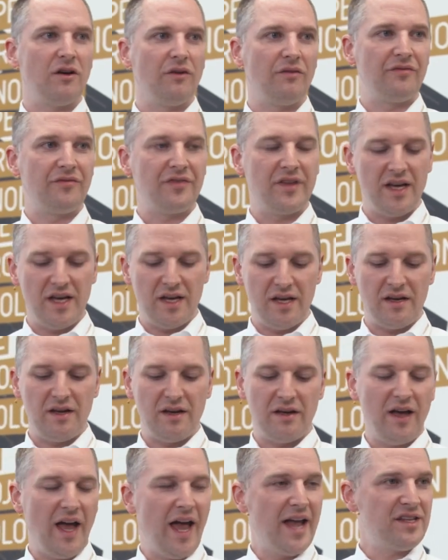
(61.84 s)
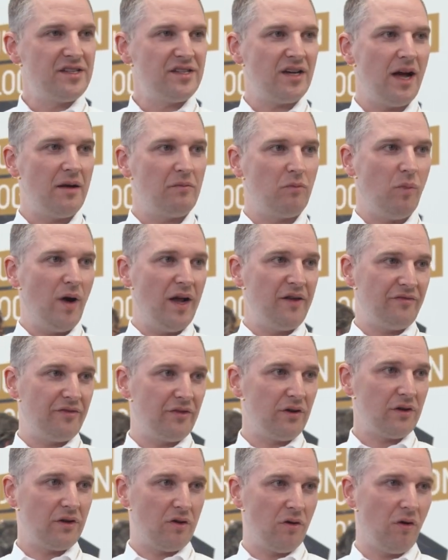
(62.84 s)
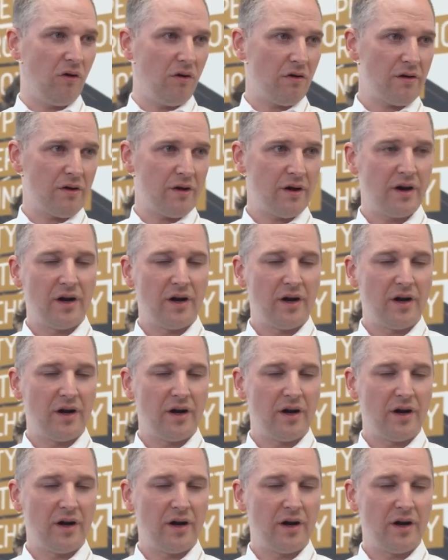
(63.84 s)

of the N-type wafer core